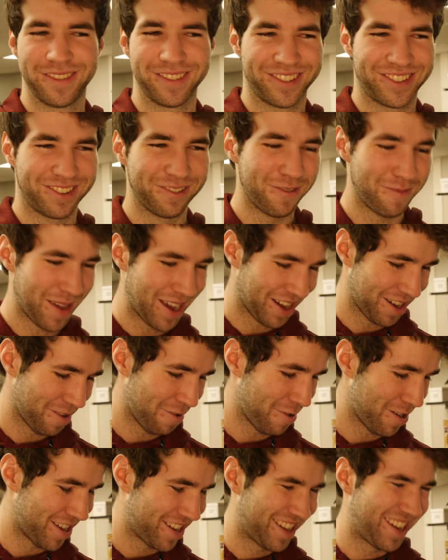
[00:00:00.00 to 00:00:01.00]
Should we make a
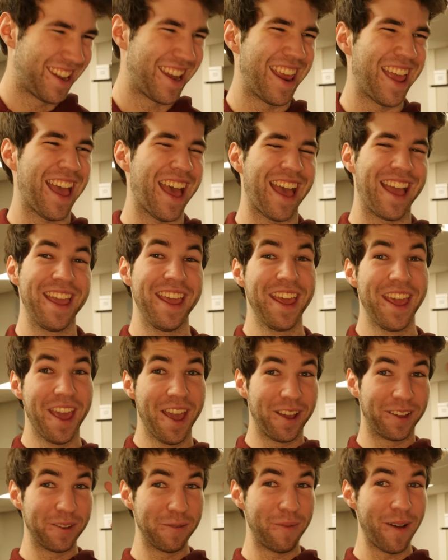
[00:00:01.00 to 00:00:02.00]
new one?
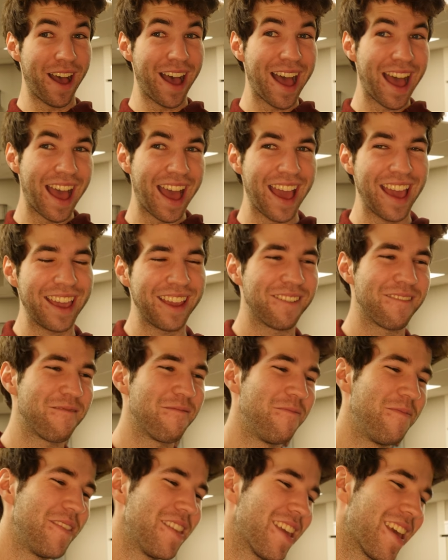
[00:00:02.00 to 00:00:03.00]
Goodbye.
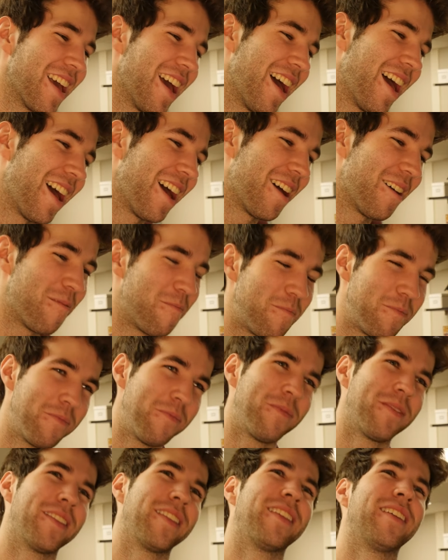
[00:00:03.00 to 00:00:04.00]

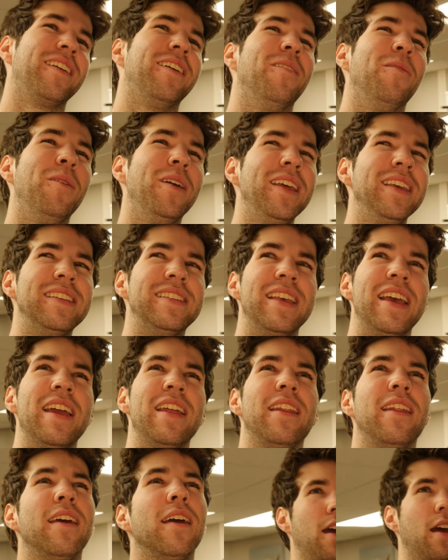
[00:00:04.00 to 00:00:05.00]
What is it?
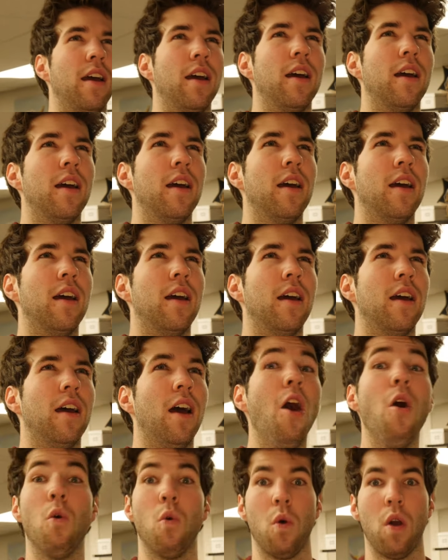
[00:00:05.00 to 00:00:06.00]

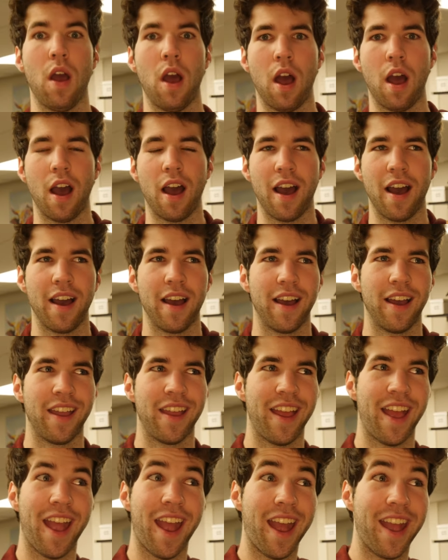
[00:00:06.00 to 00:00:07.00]
Oh,
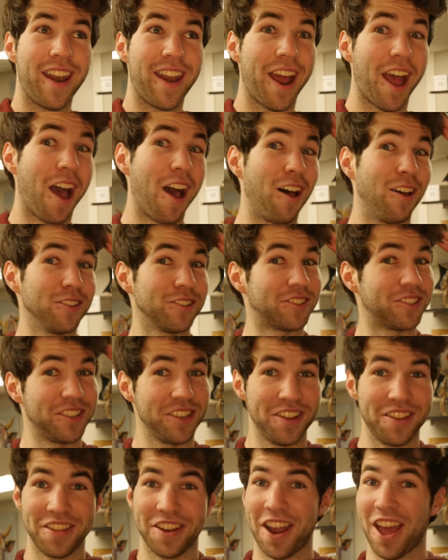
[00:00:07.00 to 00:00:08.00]
and I'll
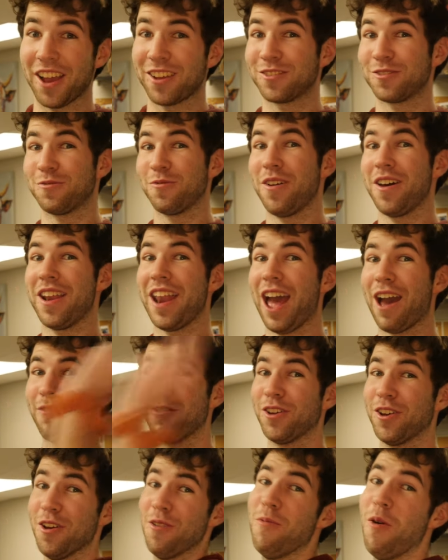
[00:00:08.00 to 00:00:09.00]
see you the next one.
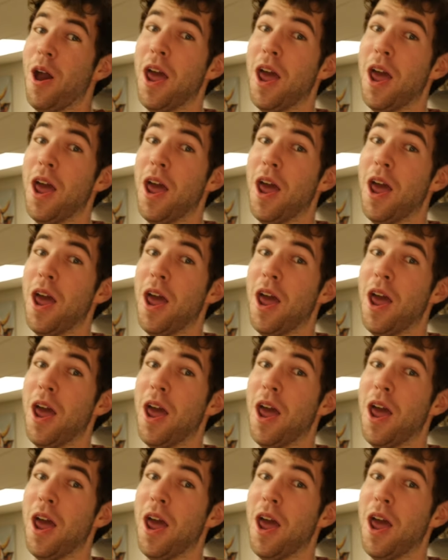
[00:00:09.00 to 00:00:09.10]
Have a good